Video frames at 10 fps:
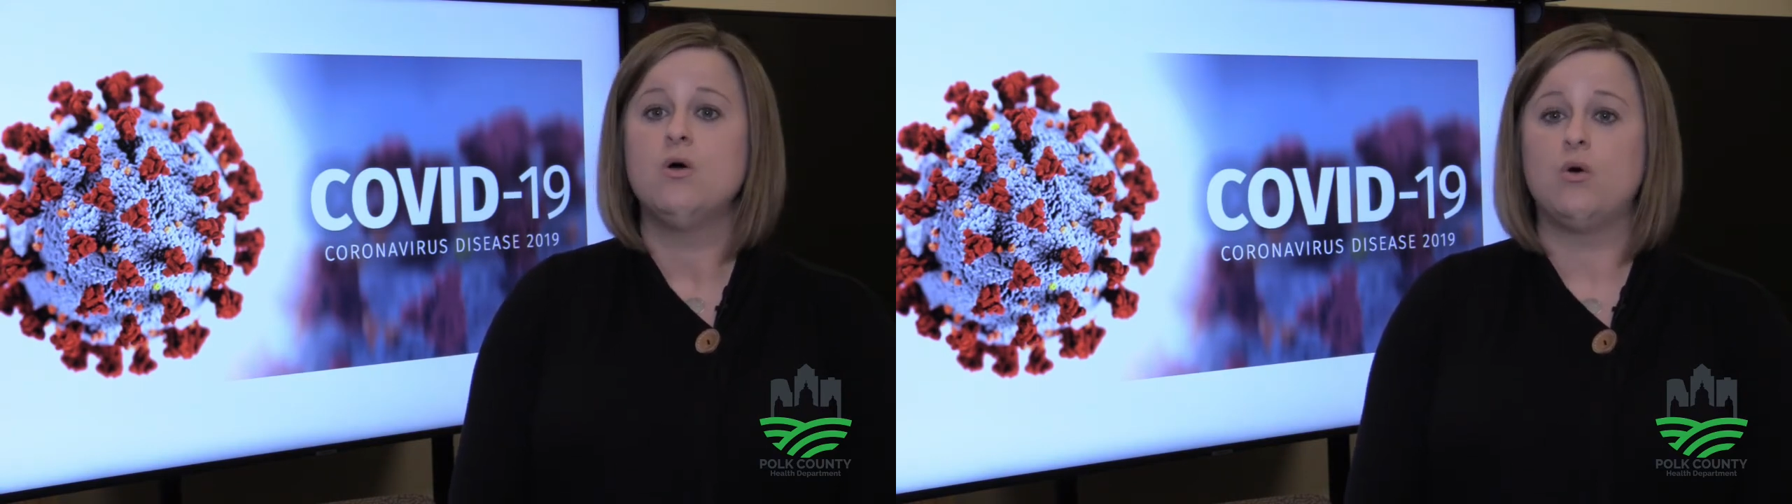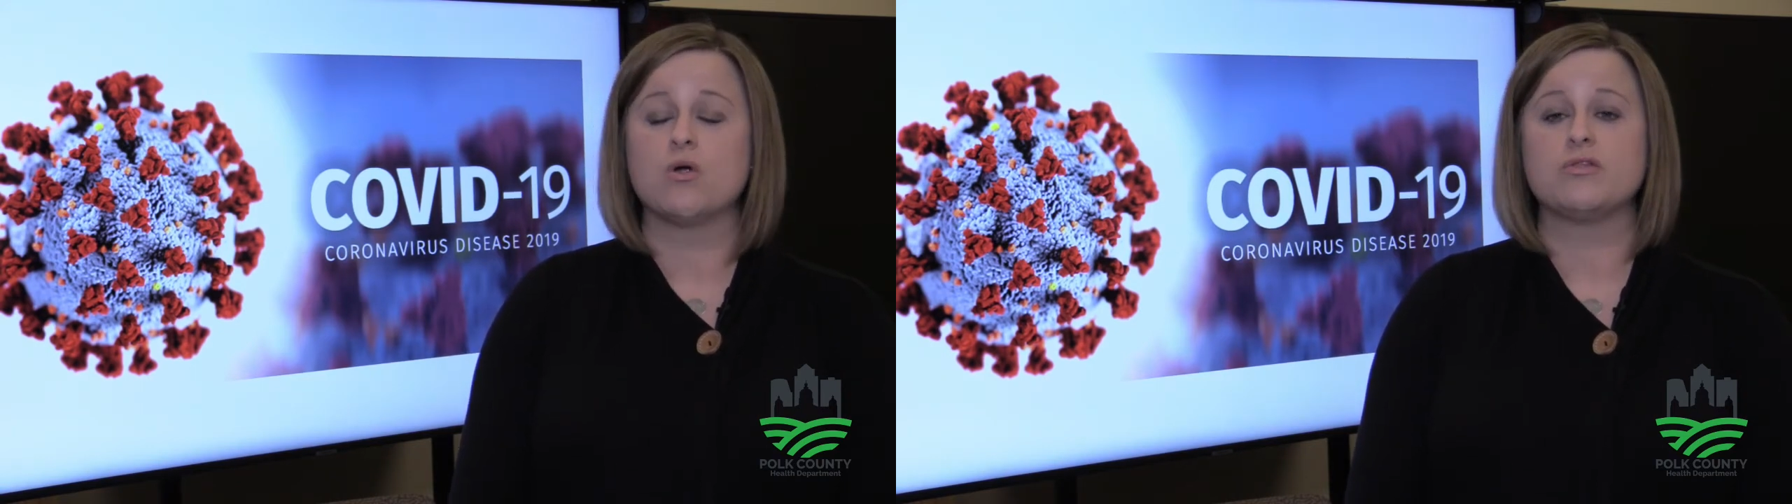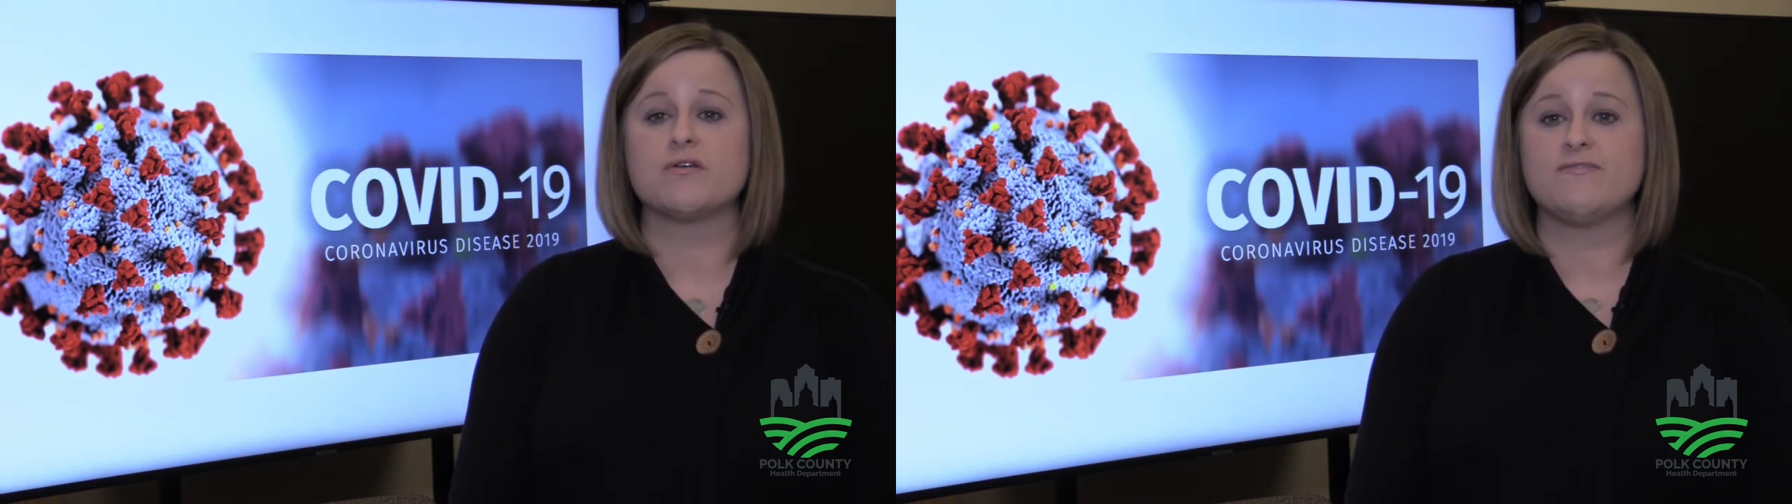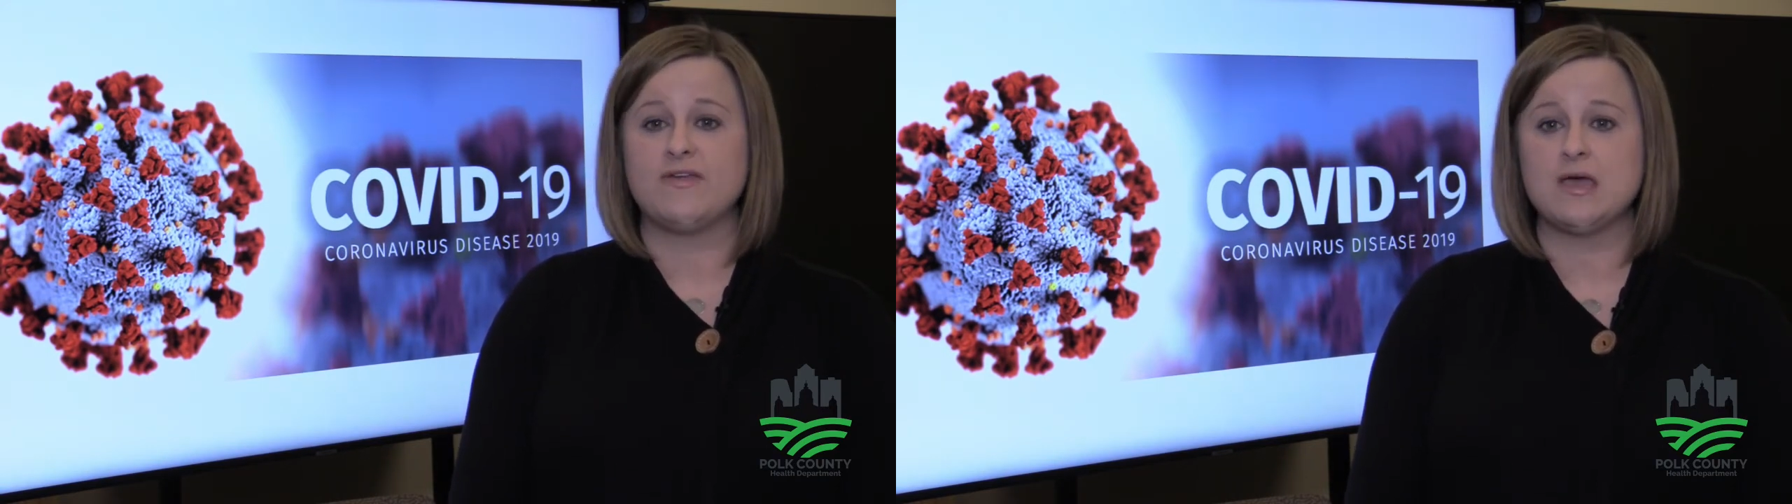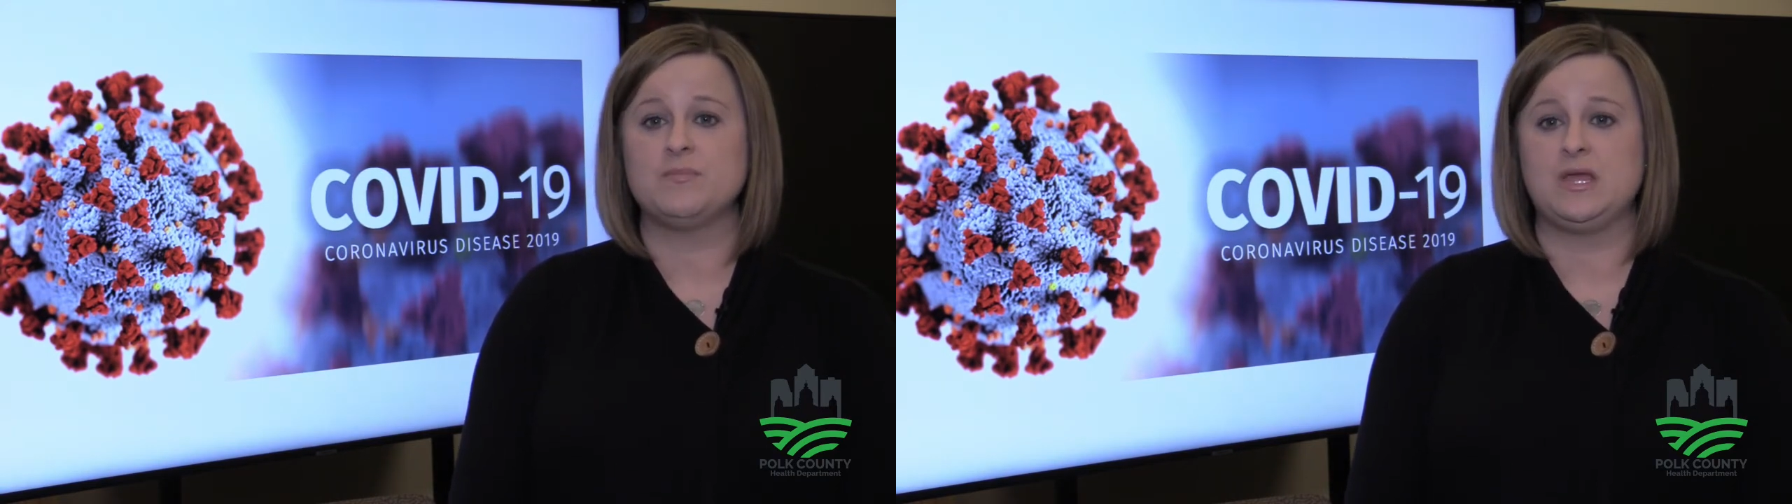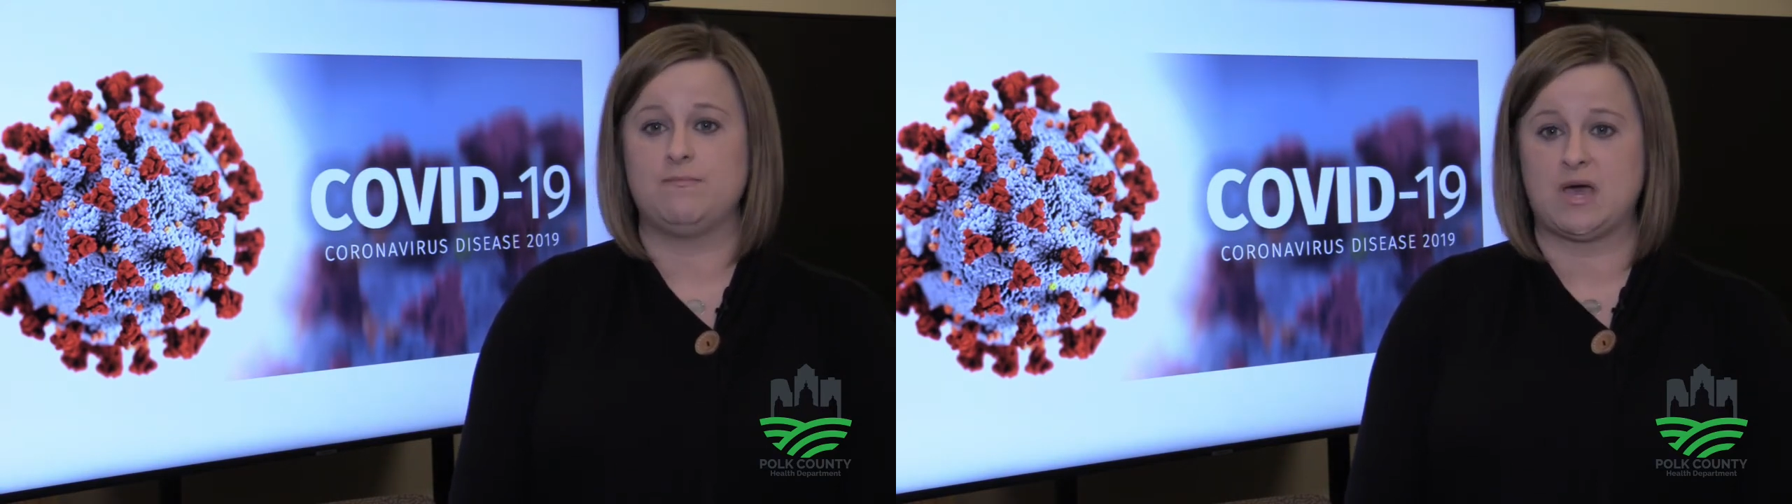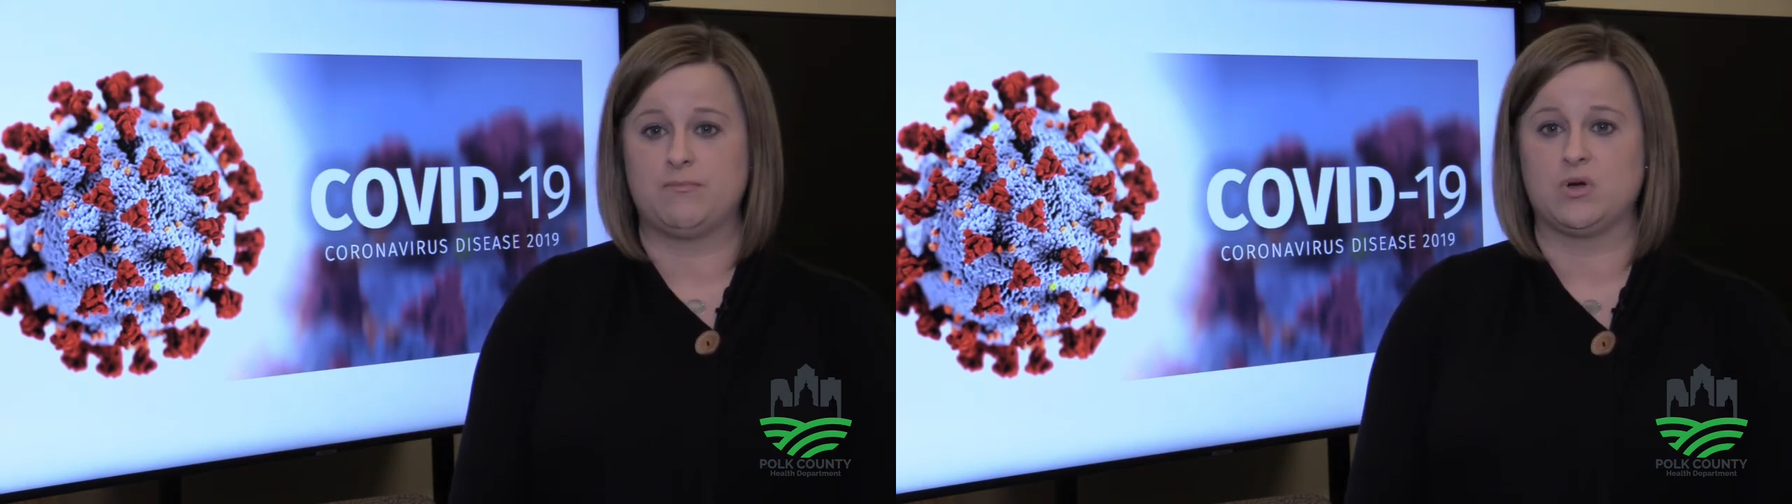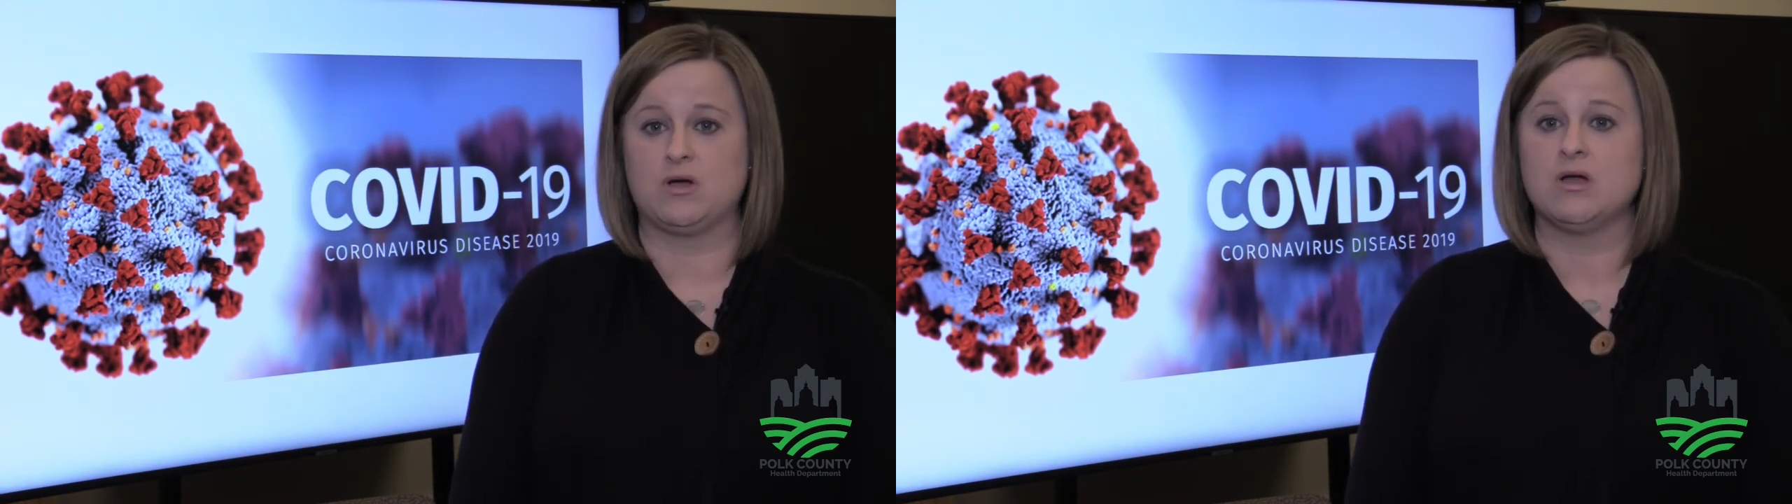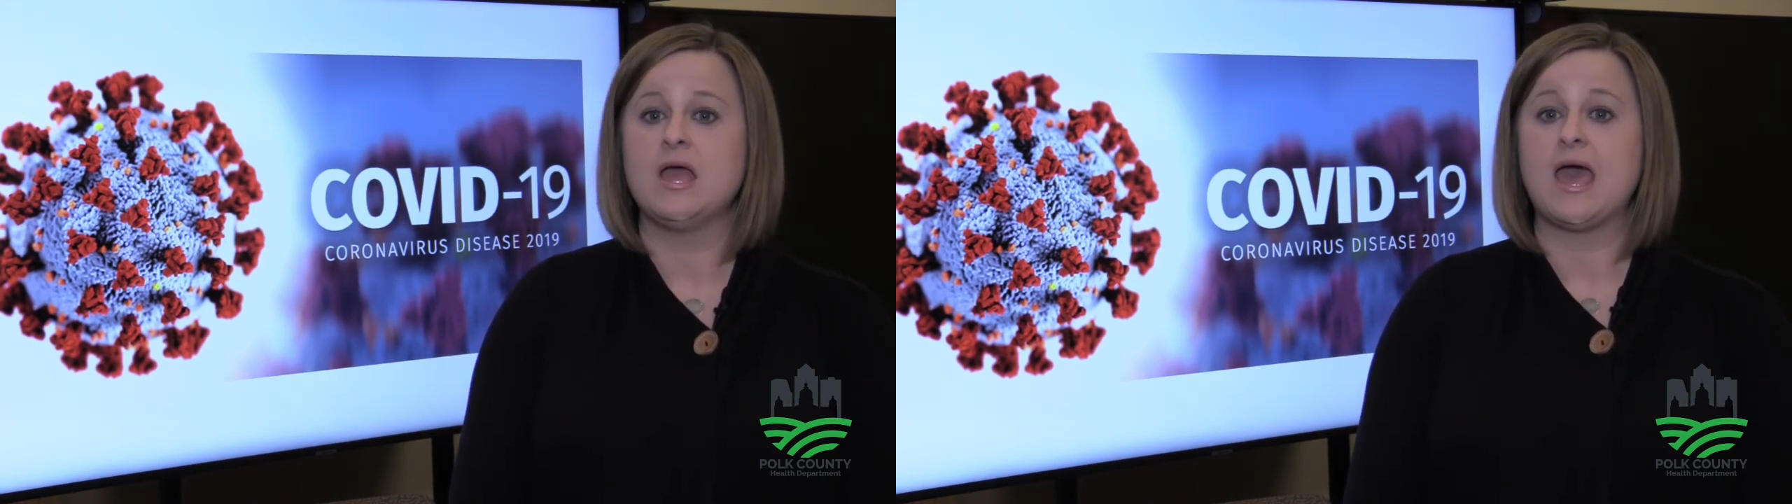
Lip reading: or their family member